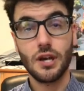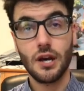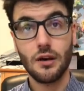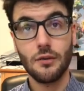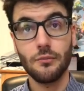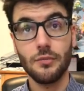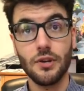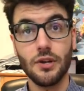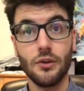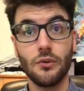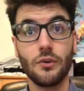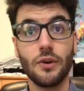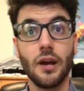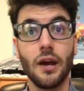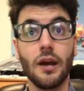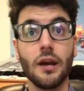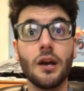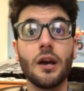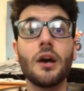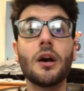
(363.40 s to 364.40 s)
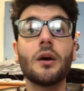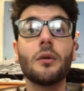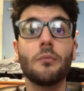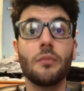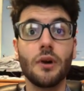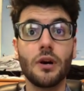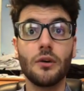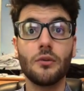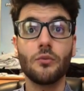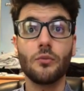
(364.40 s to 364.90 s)
I'll be okay.
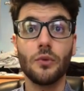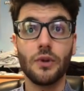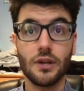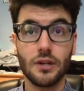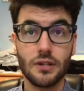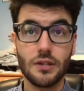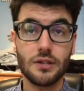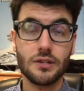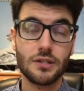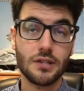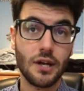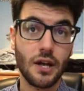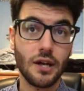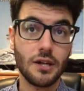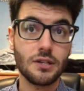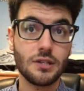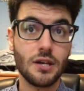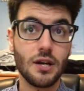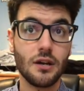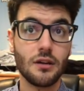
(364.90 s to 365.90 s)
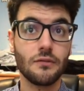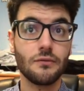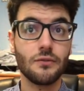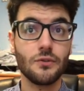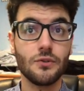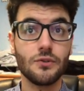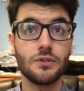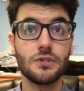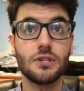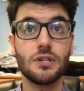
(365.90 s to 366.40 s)
But we get to the Sky Attack
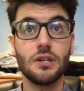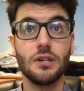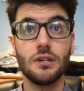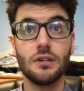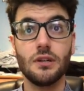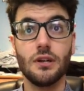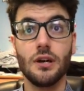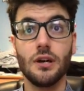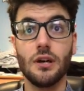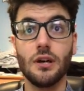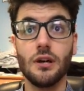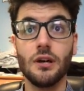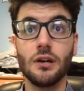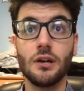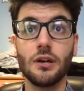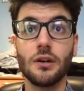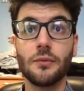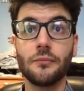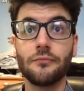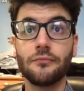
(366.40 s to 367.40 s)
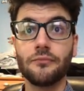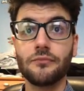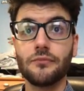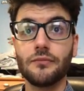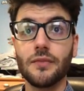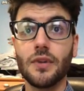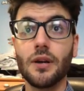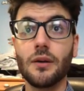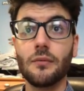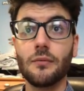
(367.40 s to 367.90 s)
first and,
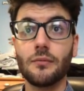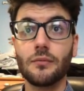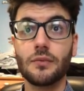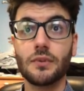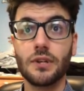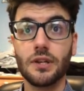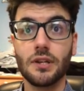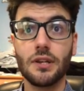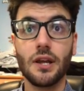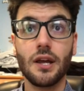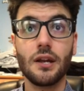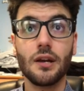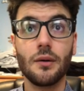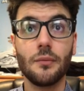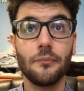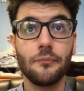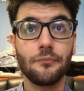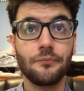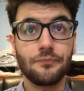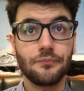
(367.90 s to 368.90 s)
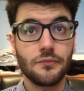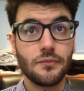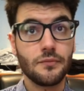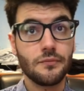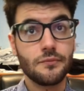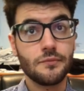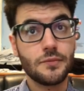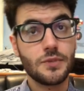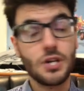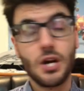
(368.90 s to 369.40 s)
yeah, clean that up.
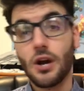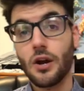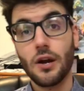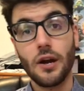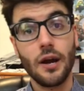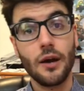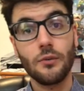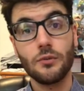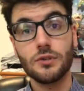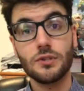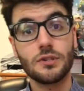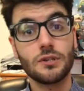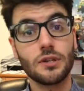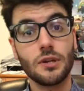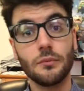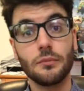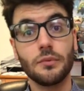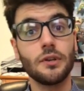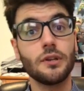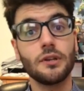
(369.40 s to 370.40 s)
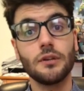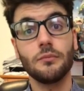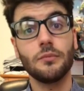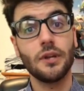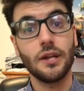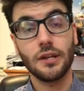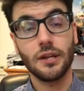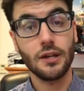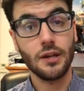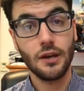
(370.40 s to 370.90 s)
Sorry, I was completely
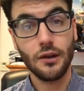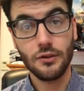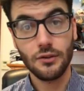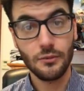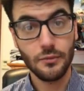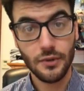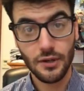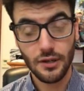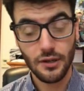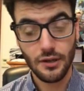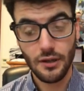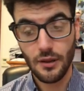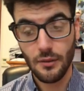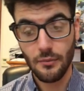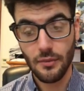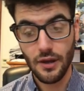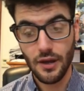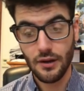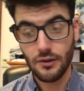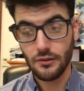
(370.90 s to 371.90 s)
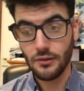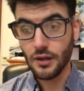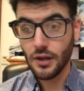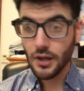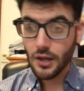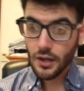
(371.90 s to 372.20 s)
blanking out at the beginning of that battle.